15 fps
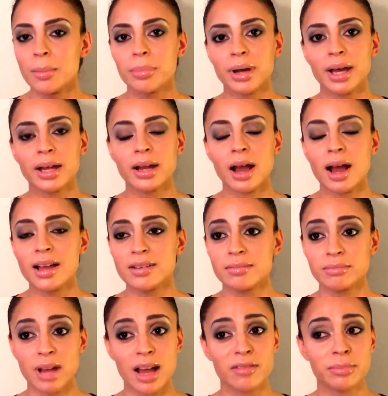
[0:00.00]
But I
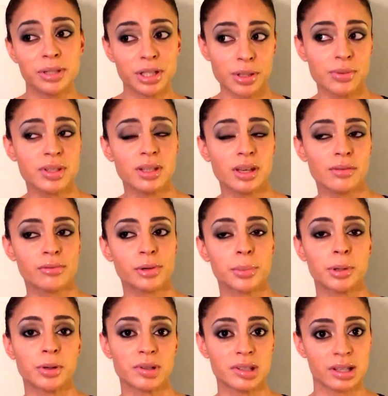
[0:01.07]
have been using it for
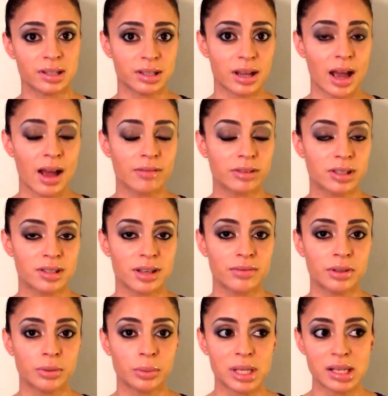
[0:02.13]
about 6.5 to
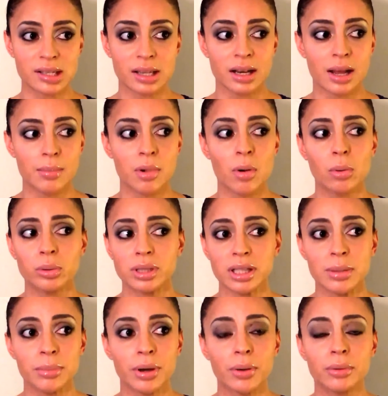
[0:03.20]
7 weeks, and I'm
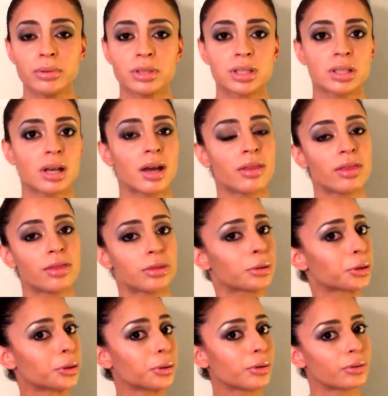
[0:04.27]
only about a
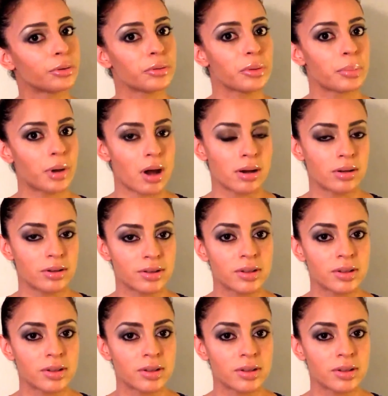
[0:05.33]
third through the bottle.